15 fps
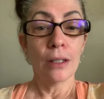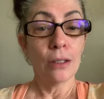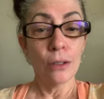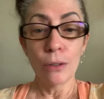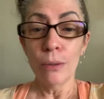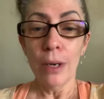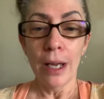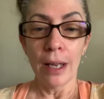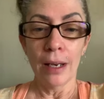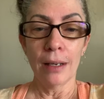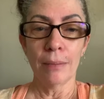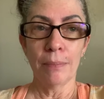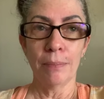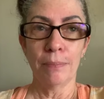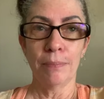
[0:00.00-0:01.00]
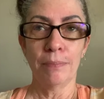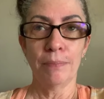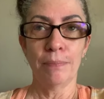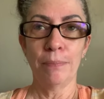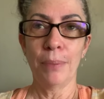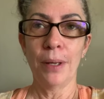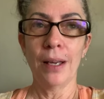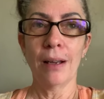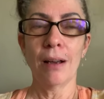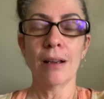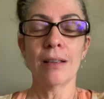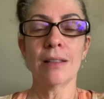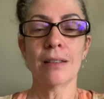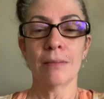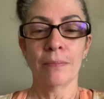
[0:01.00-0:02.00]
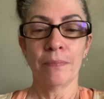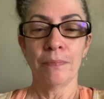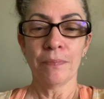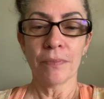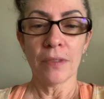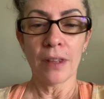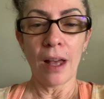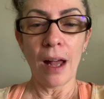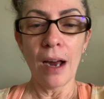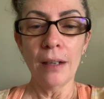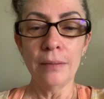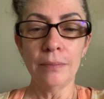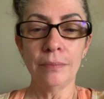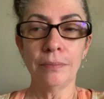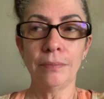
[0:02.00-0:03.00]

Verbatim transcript: do it because that